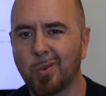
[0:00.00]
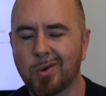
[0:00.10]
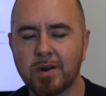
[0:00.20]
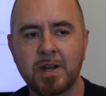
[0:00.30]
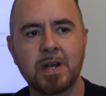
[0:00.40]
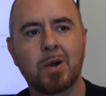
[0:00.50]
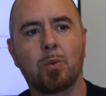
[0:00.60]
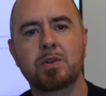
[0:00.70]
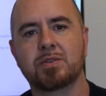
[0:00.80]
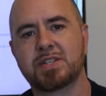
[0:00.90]
Or
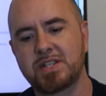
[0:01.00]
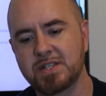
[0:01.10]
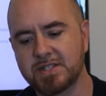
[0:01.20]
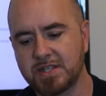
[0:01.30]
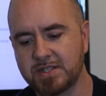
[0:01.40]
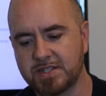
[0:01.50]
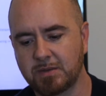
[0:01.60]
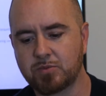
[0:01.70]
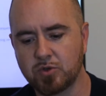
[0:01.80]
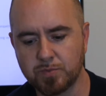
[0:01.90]
what you'll see is in
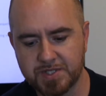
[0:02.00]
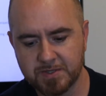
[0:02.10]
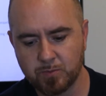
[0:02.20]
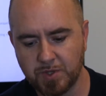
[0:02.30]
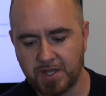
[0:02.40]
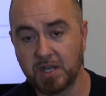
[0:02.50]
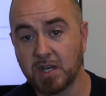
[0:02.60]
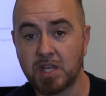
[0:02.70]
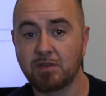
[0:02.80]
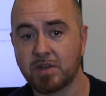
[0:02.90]
subgroups within
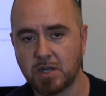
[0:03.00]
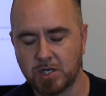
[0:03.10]
a given